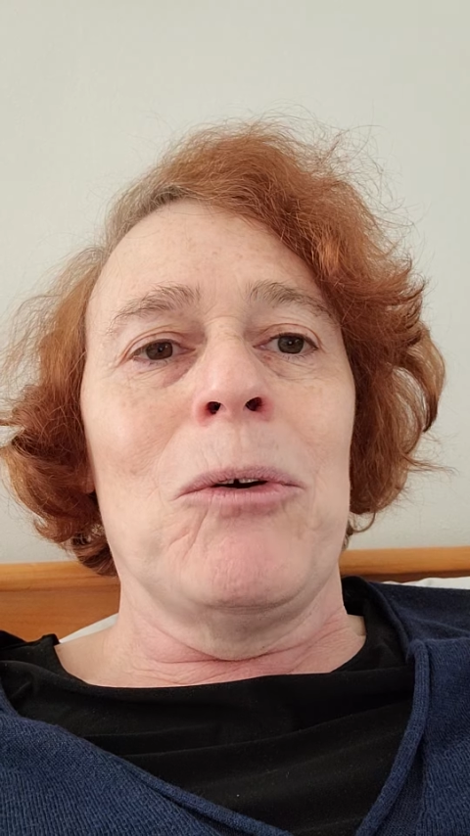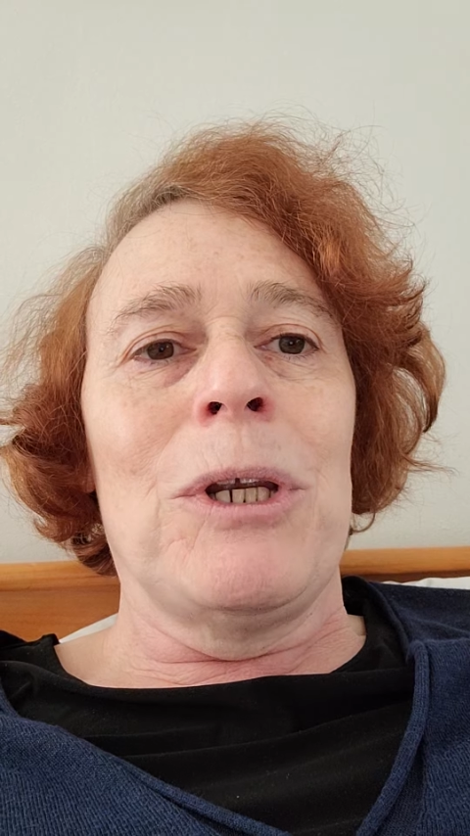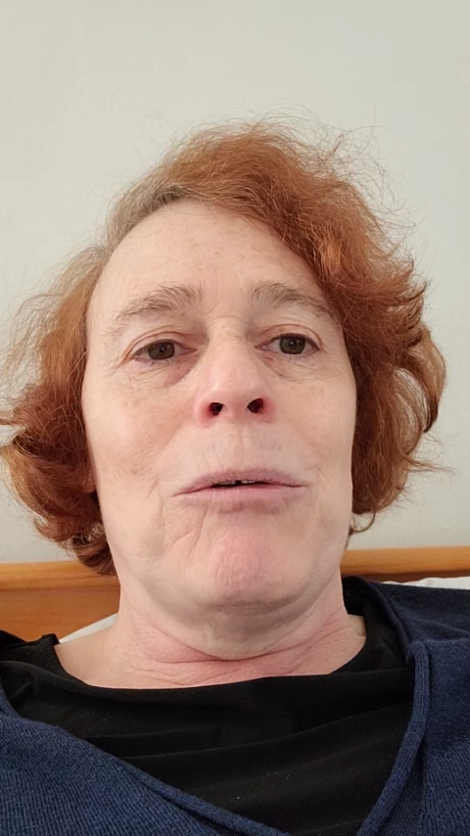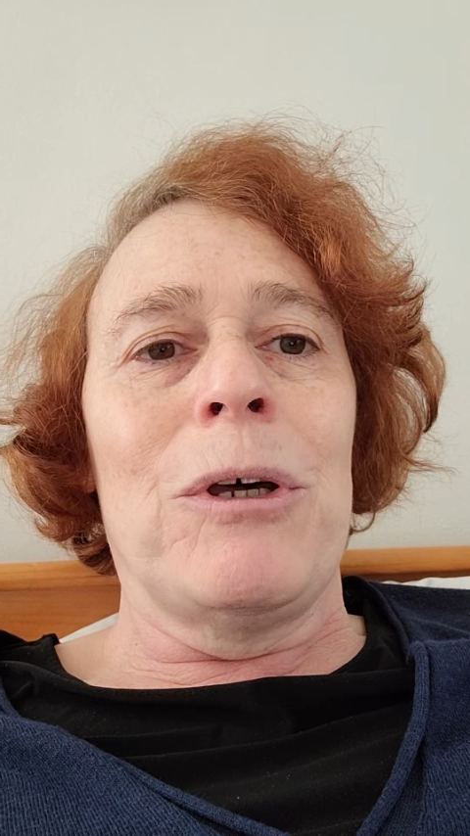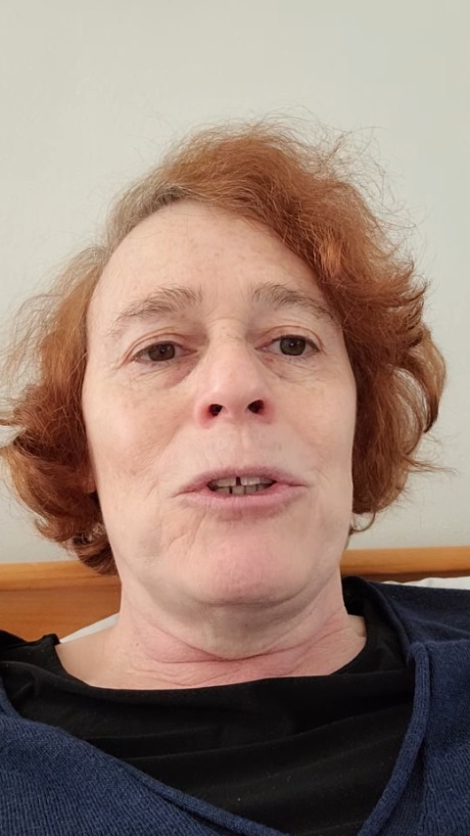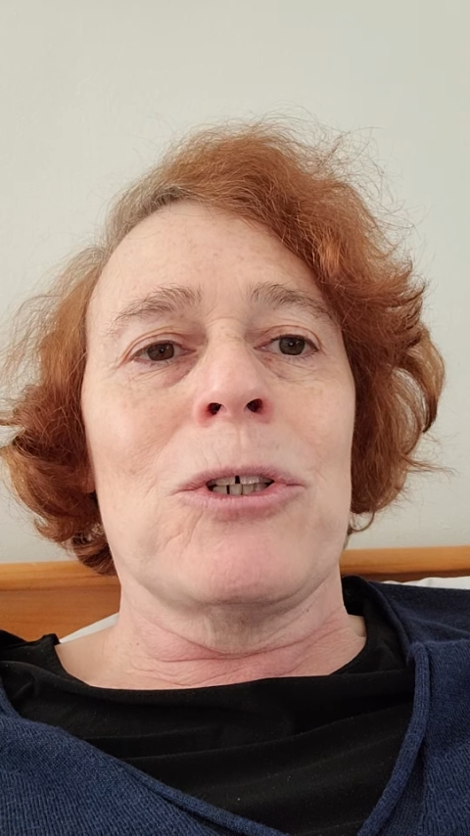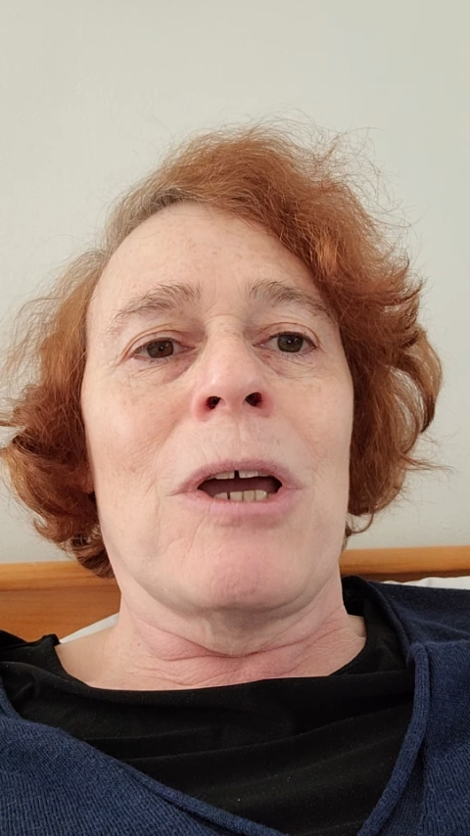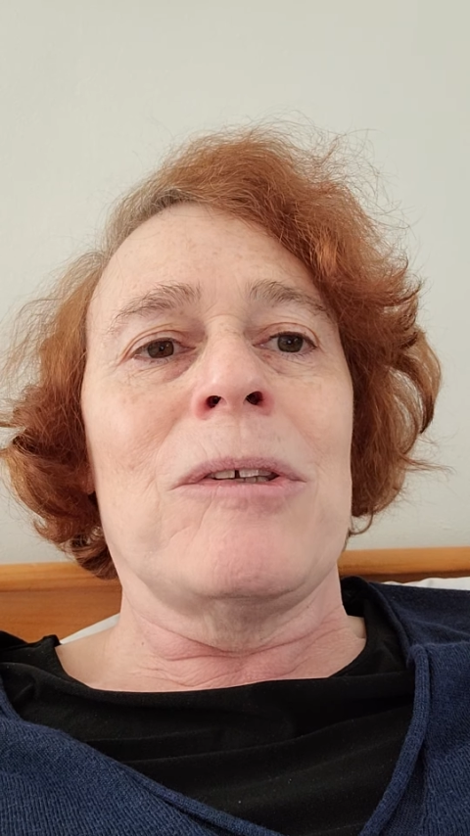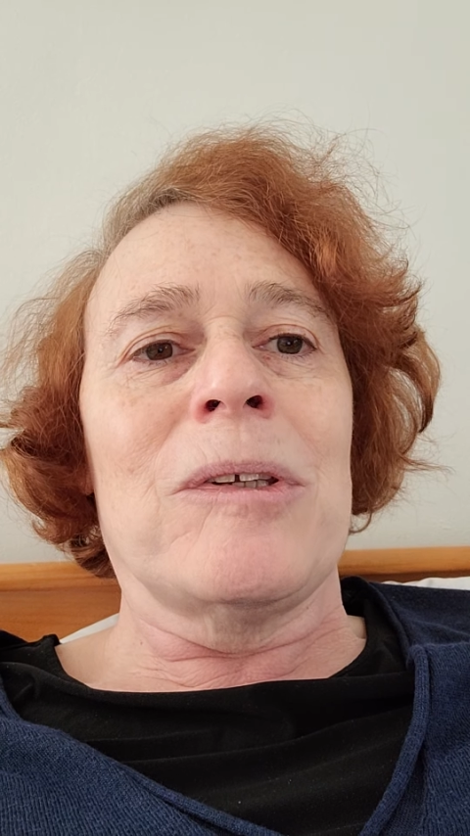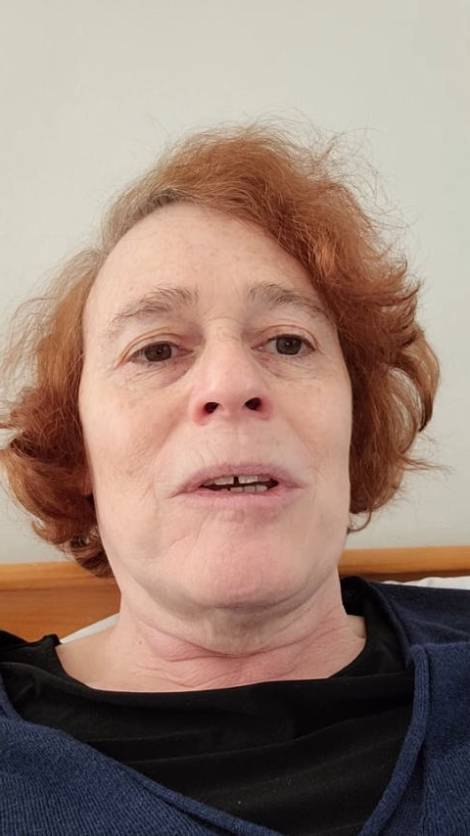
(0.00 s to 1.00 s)
beauty with
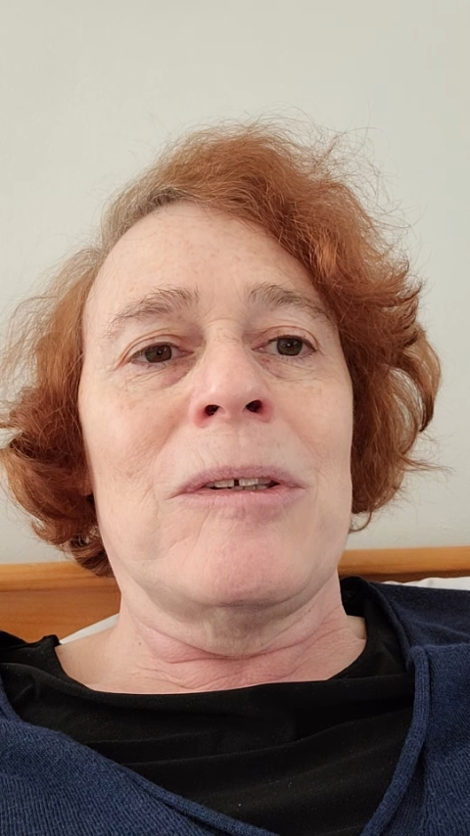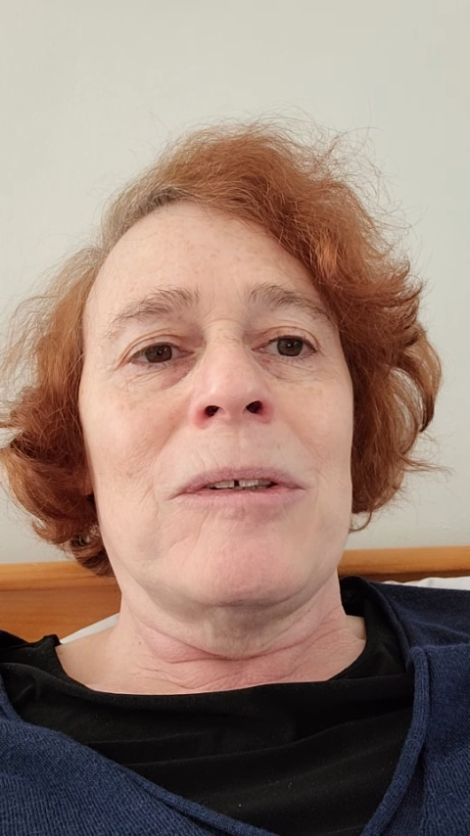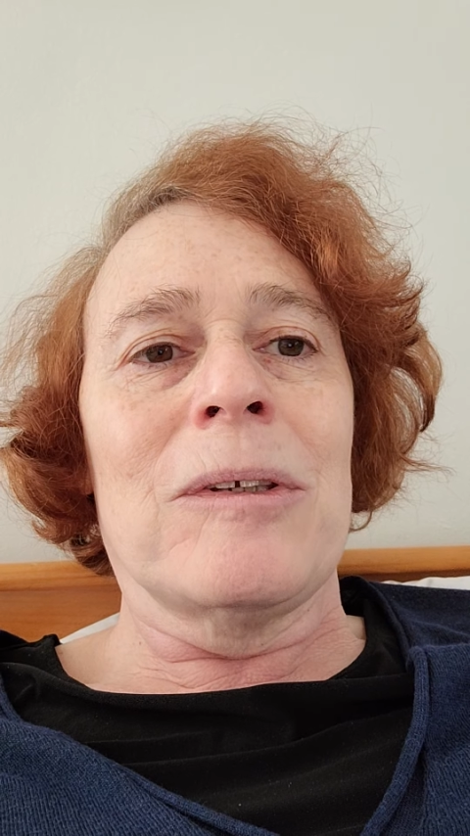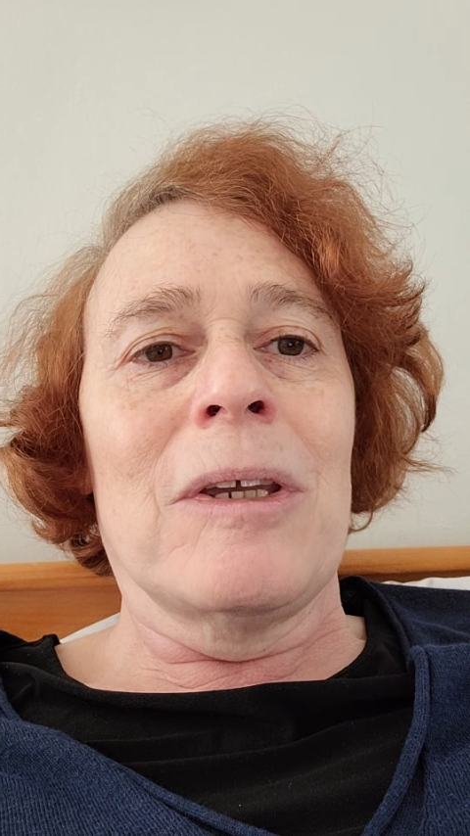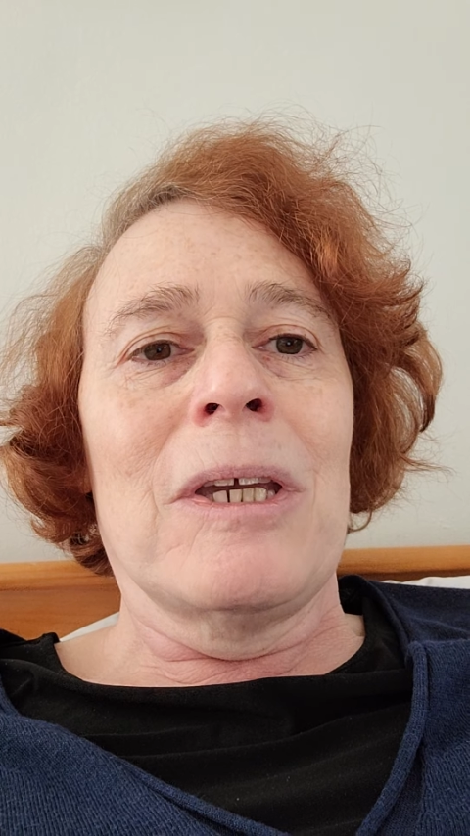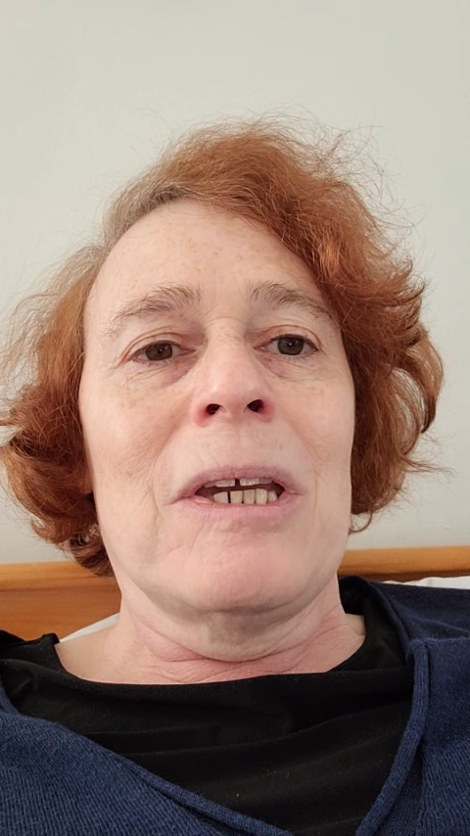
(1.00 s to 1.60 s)
justice,